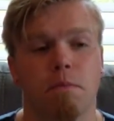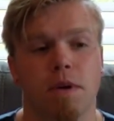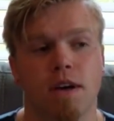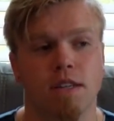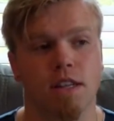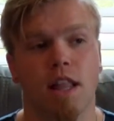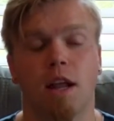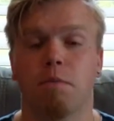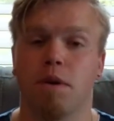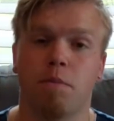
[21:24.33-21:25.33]
because a
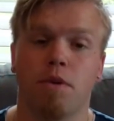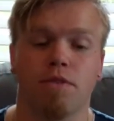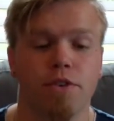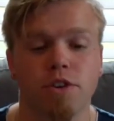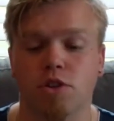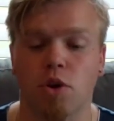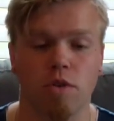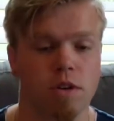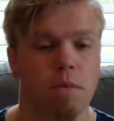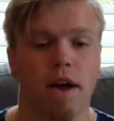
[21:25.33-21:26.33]
lot of people, if you're just
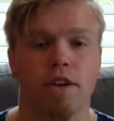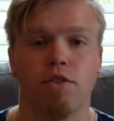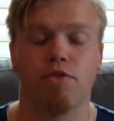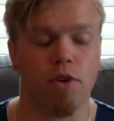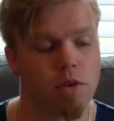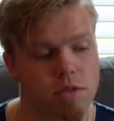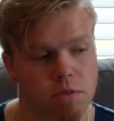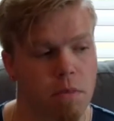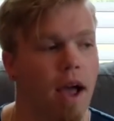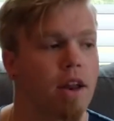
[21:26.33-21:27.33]
going to buy a new phone, to
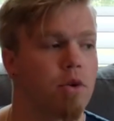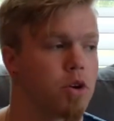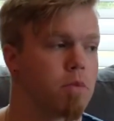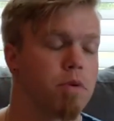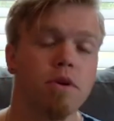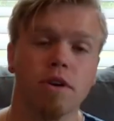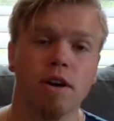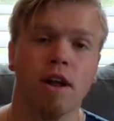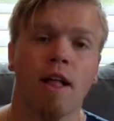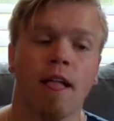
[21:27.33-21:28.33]
buy a new
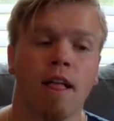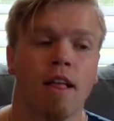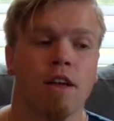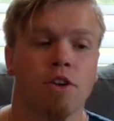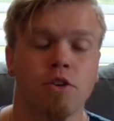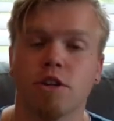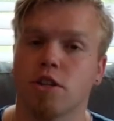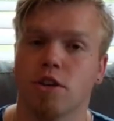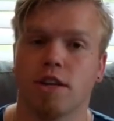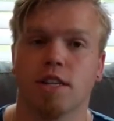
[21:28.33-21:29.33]
computer, you're just
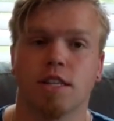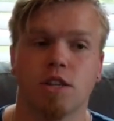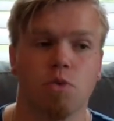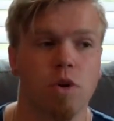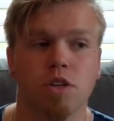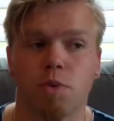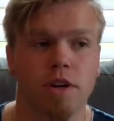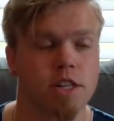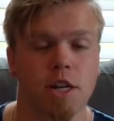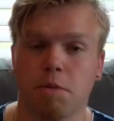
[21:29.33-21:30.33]
looking to see which one
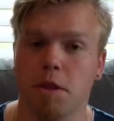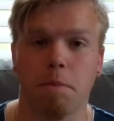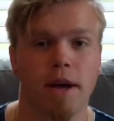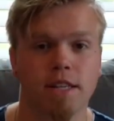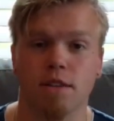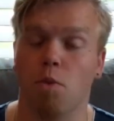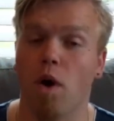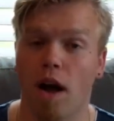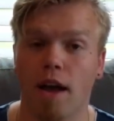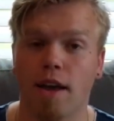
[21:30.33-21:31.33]
is going to be the best and
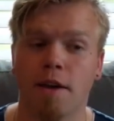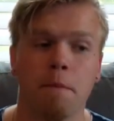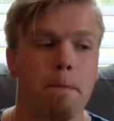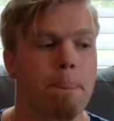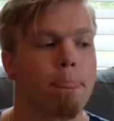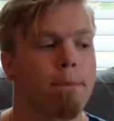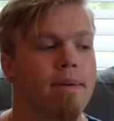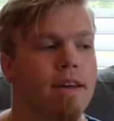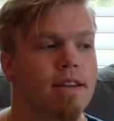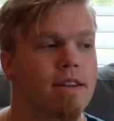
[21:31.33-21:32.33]
why
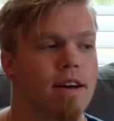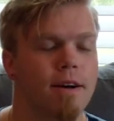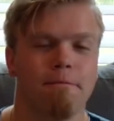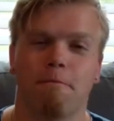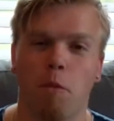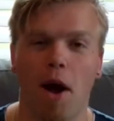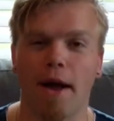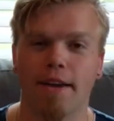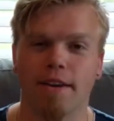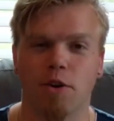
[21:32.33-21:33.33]

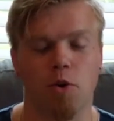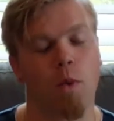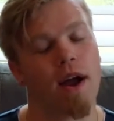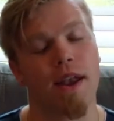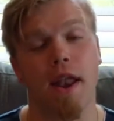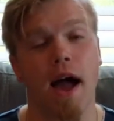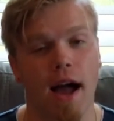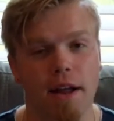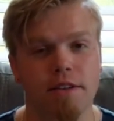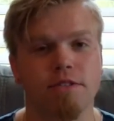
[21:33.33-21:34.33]
or why
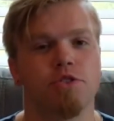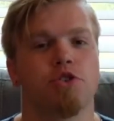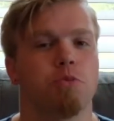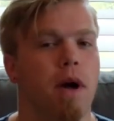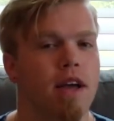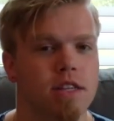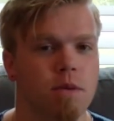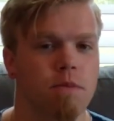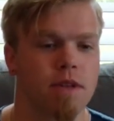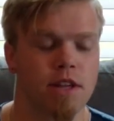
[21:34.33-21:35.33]
not you should buy
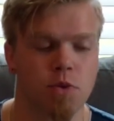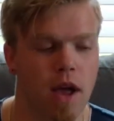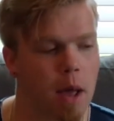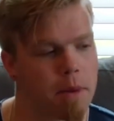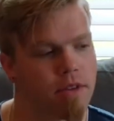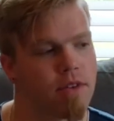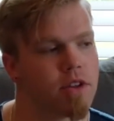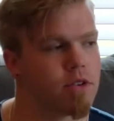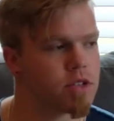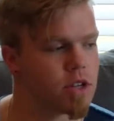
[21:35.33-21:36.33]
something. That's why I made
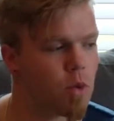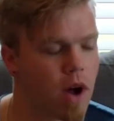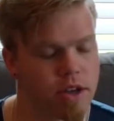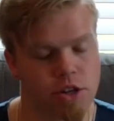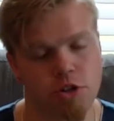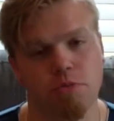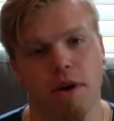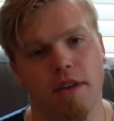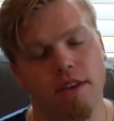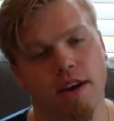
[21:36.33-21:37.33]
videos like why you shouldn't
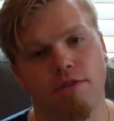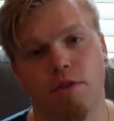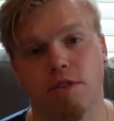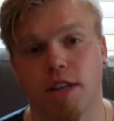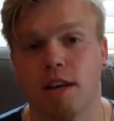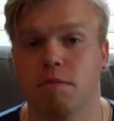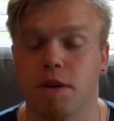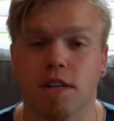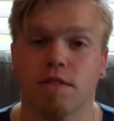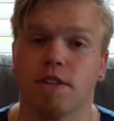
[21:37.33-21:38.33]
buy the iPhone 10,
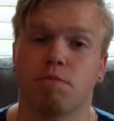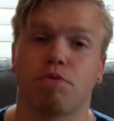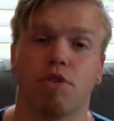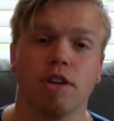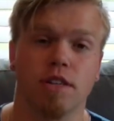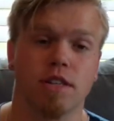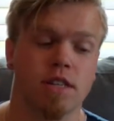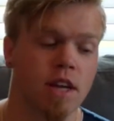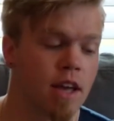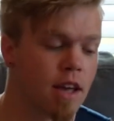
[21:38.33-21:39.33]
because of its
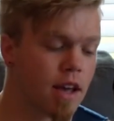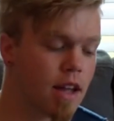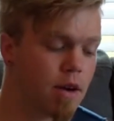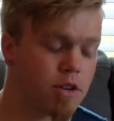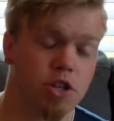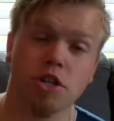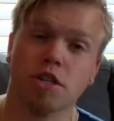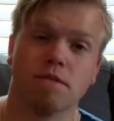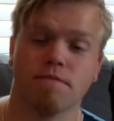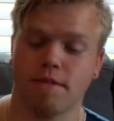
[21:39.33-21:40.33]
price. And I was
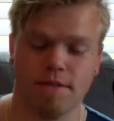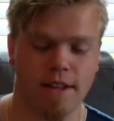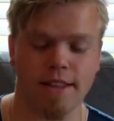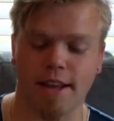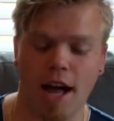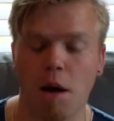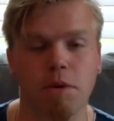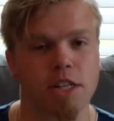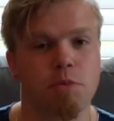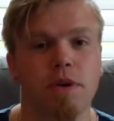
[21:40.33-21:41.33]
just in the
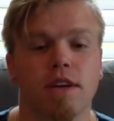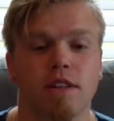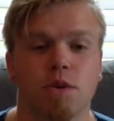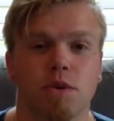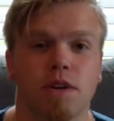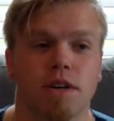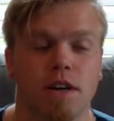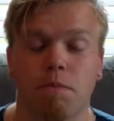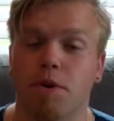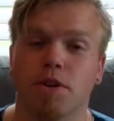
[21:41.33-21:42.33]
comments speaking to
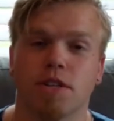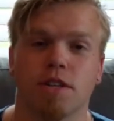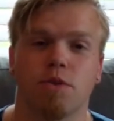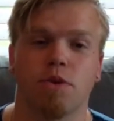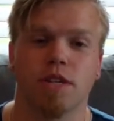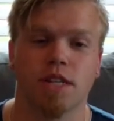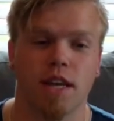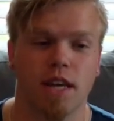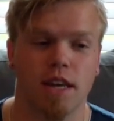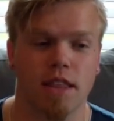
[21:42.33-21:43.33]
a person who was
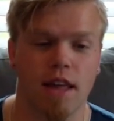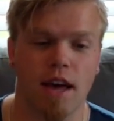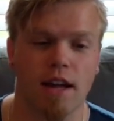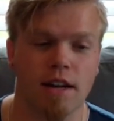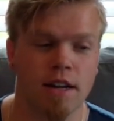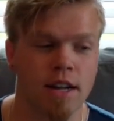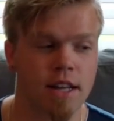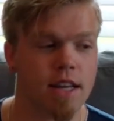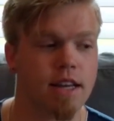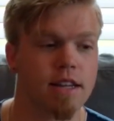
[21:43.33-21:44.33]
saying that
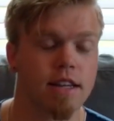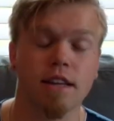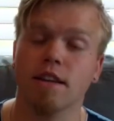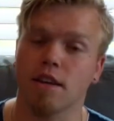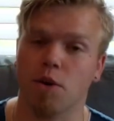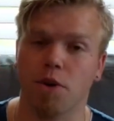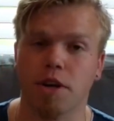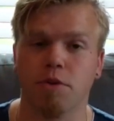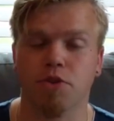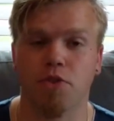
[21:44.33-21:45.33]
in India, where
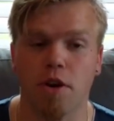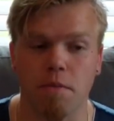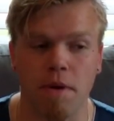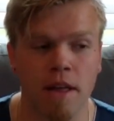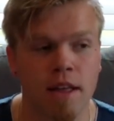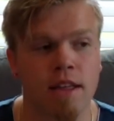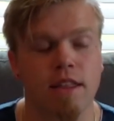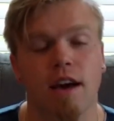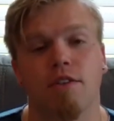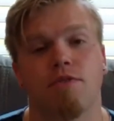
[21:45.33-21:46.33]
he was from,
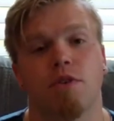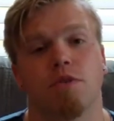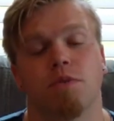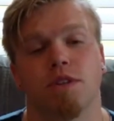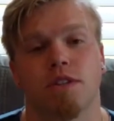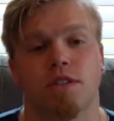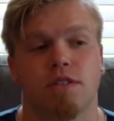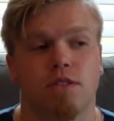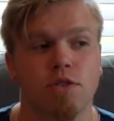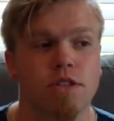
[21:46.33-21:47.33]
the iPhone was
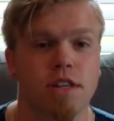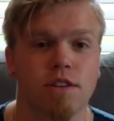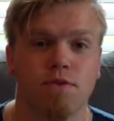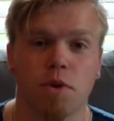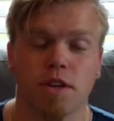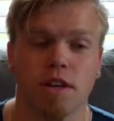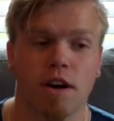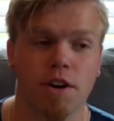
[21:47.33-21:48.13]
$1,300 to